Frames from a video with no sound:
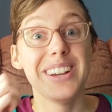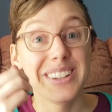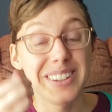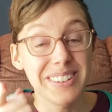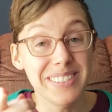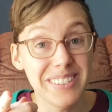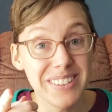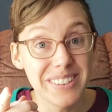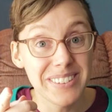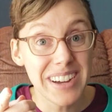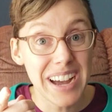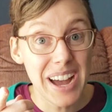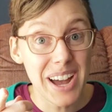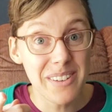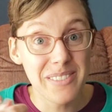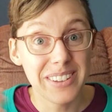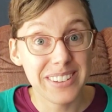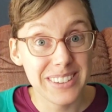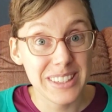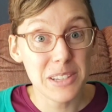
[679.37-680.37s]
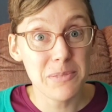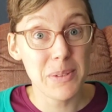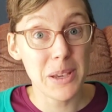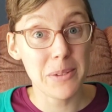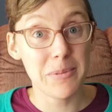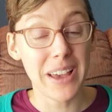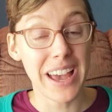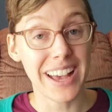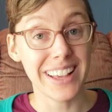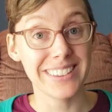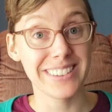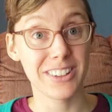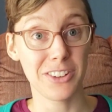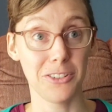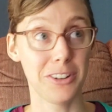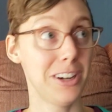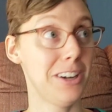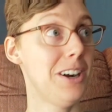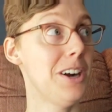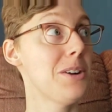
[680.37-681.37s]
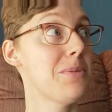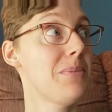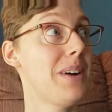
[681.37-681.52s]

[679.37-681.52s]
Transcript: Do you have a sleeping mask or a heart